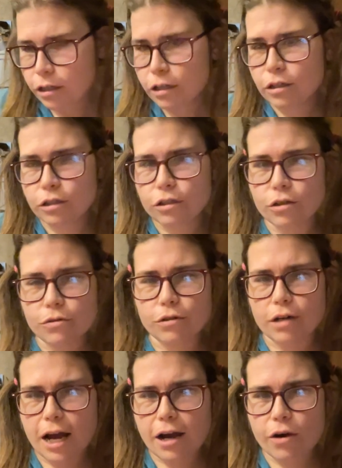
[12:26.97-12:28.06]
So
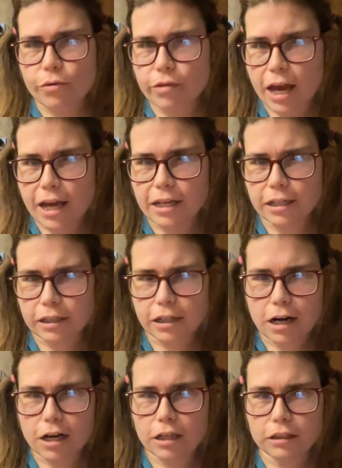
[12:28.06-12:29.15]
now that you're
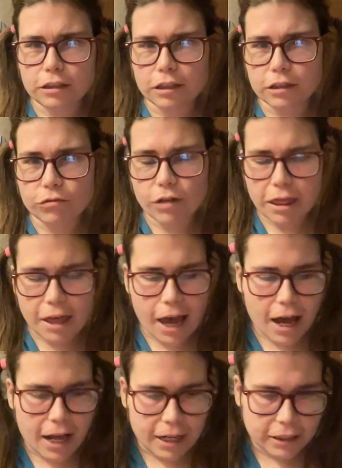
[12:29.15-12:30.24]
all done with
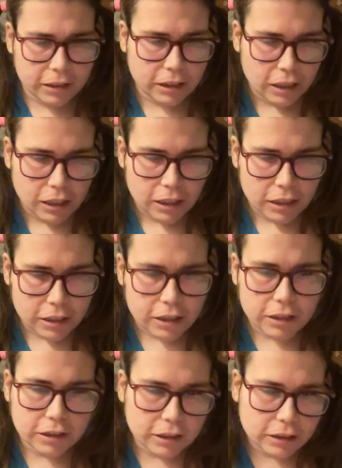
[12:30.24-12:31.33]
that, you're
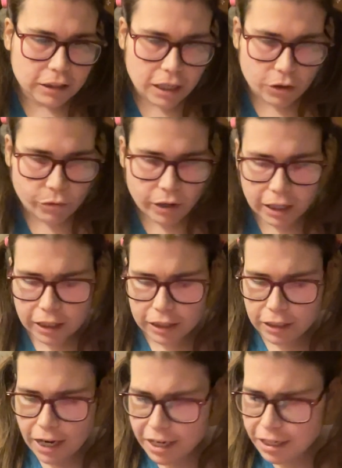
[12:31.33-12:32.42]
just gonna wanna
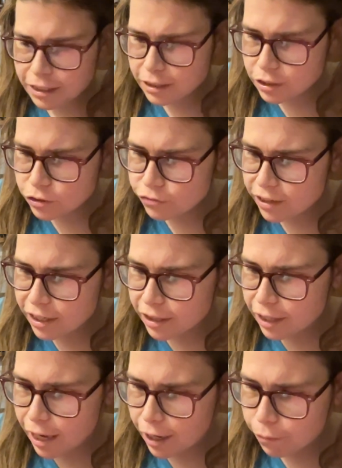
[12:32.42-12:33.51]
take a UV
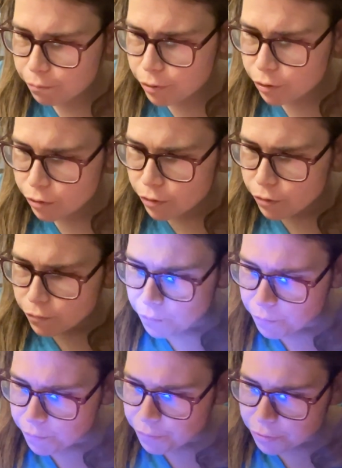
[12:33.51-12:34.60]
lamp
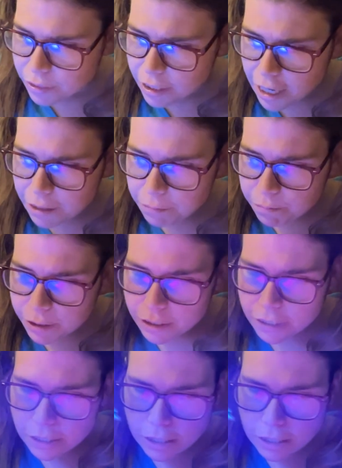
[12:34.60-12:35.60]
and put it